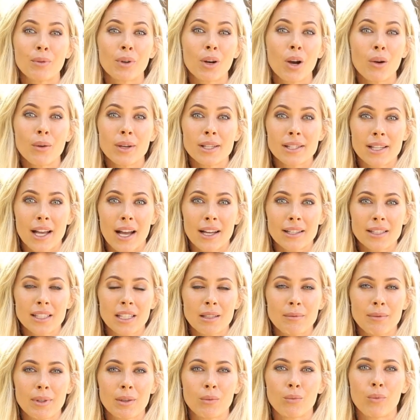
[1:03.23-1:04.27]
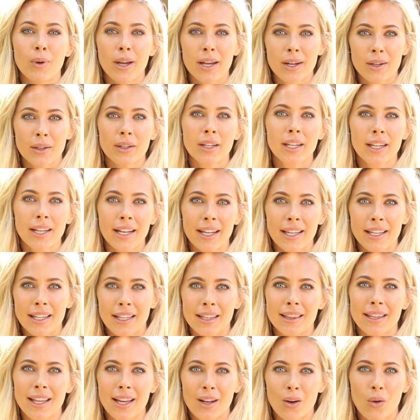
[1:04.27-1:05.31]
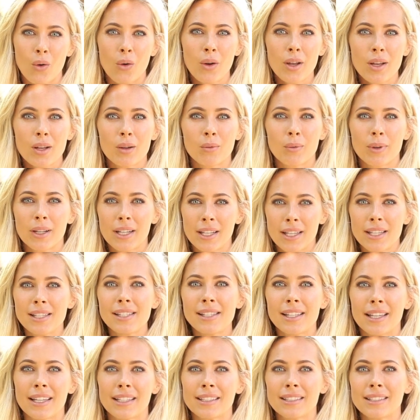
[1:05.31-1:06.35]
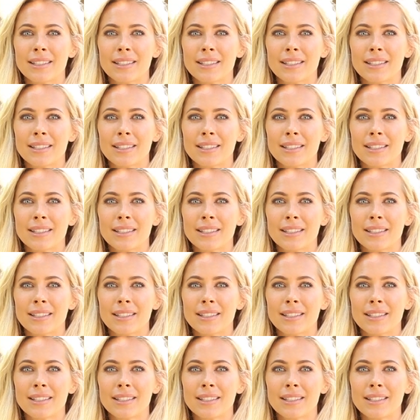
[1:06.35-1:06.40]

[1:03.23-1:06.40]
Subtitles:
were always asking me, where can I get that oil? What is it?